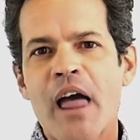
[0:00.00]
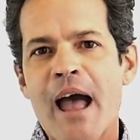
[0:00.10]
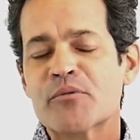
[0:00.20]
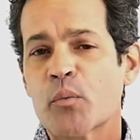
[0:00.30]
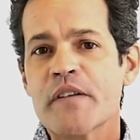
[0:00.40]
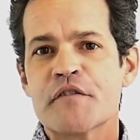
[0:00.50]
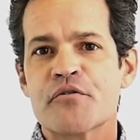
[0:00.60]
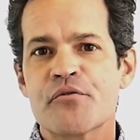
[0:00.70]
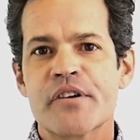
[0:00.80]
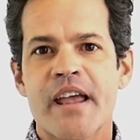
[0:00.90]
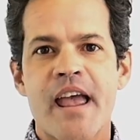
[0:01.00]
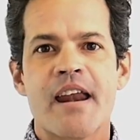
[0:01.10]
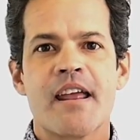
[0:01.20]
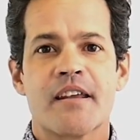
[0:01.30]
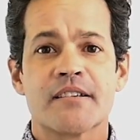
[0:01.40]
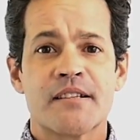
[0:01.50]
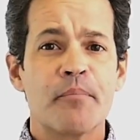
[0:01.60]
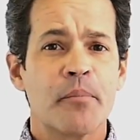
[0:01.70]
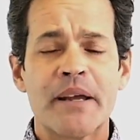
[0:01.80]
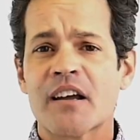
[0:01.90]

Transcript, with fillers: Labs, we've created a supplement